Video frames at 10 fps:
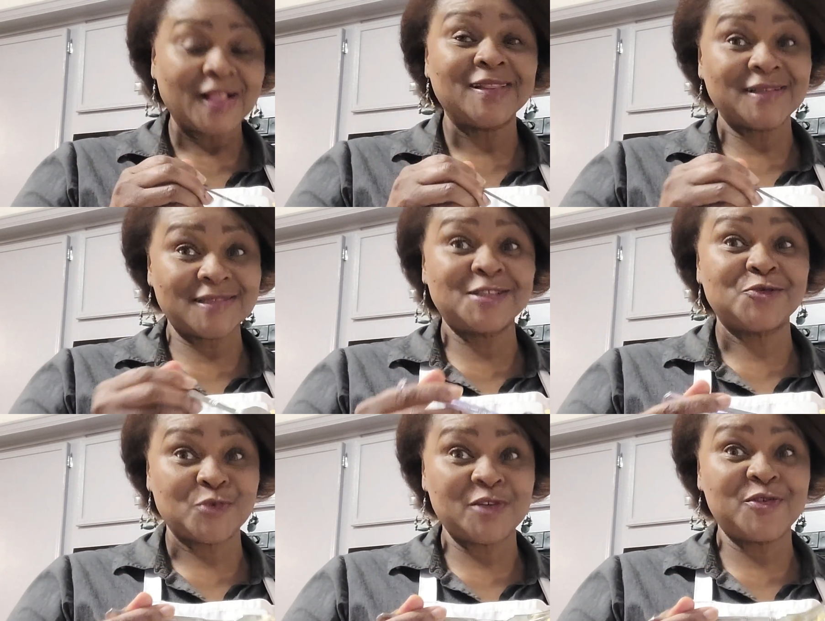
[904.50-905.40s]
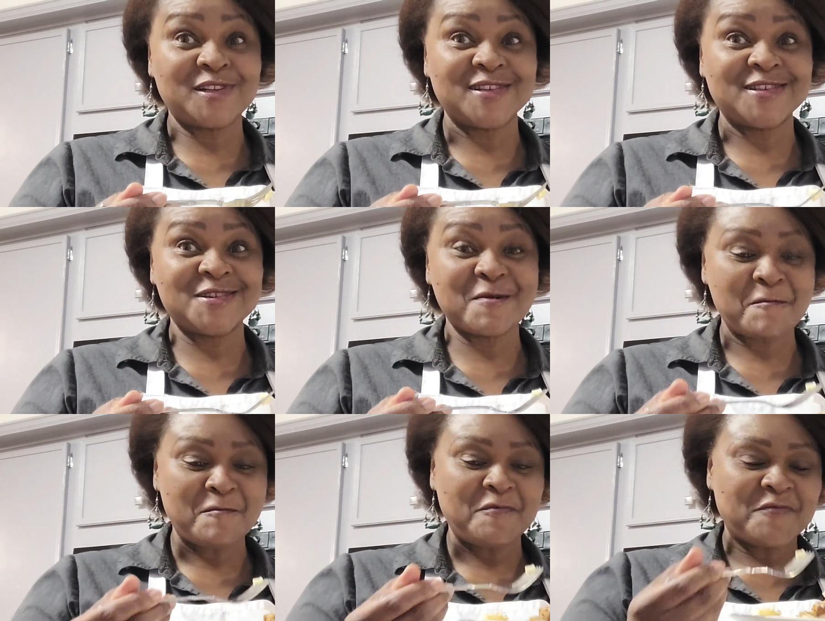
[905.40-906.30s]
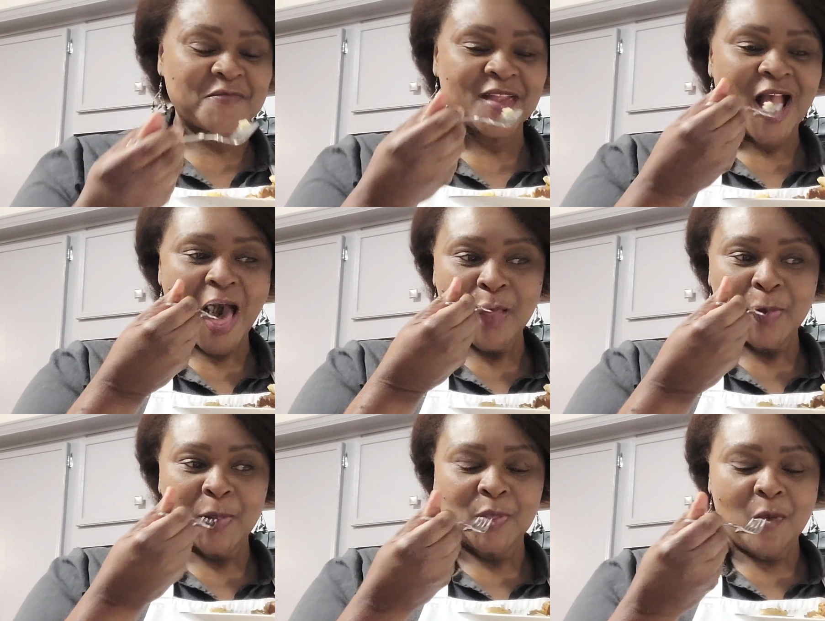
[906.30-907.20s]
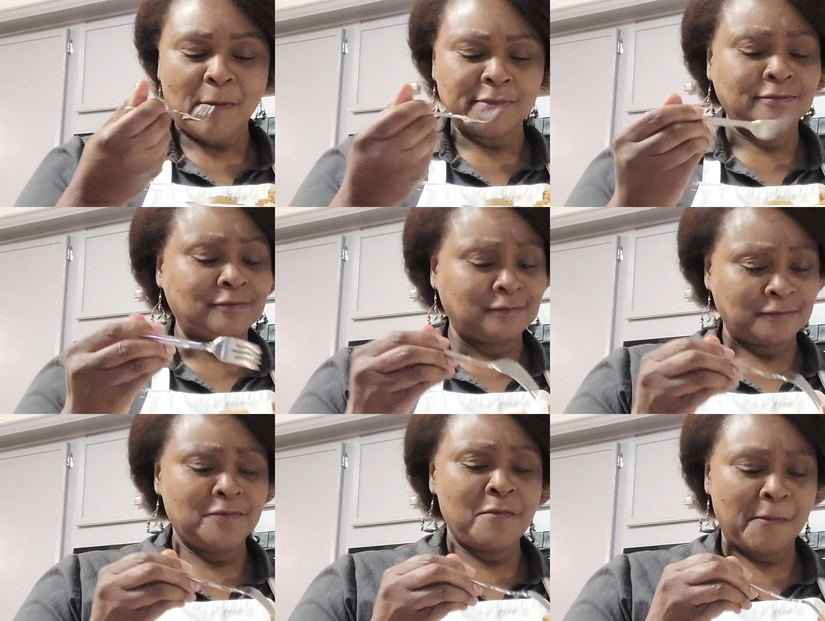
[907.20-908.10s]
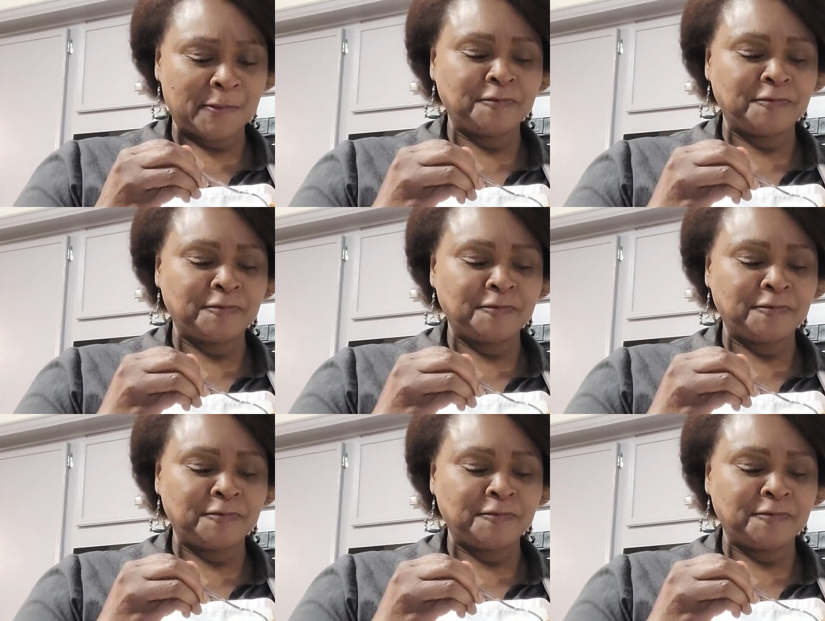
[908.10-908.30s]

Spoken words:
This is really, really good. Mm-hmm.